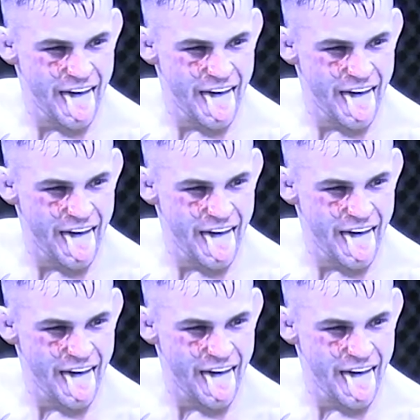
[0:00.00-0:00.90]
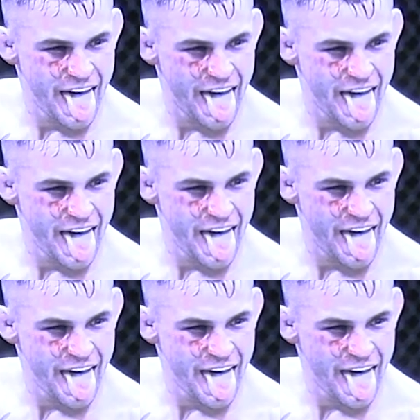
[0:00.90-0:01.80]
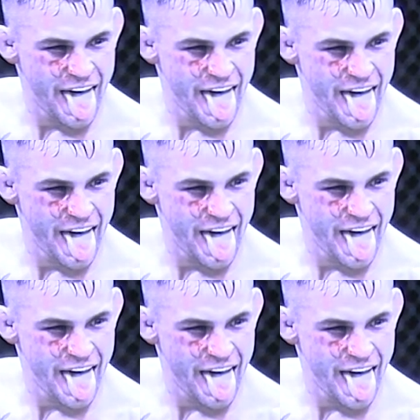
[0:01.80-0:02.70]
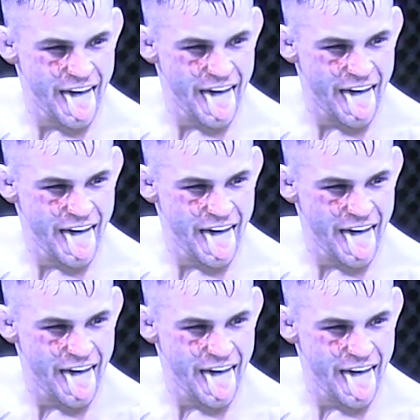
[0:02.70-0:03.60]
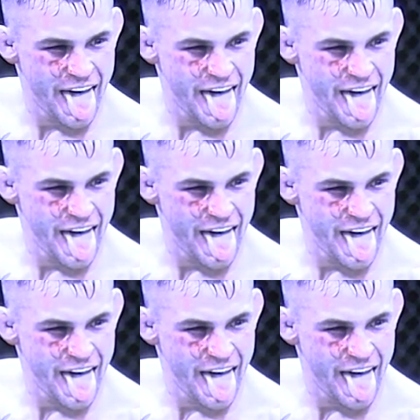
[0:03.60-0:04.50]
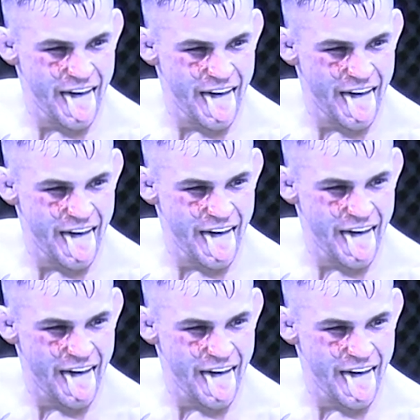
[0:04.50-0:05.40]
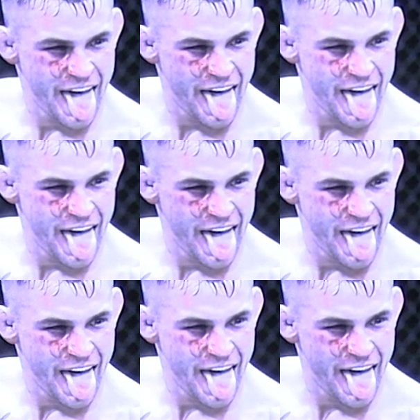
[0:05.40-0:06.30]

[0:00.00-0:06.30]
[no speech]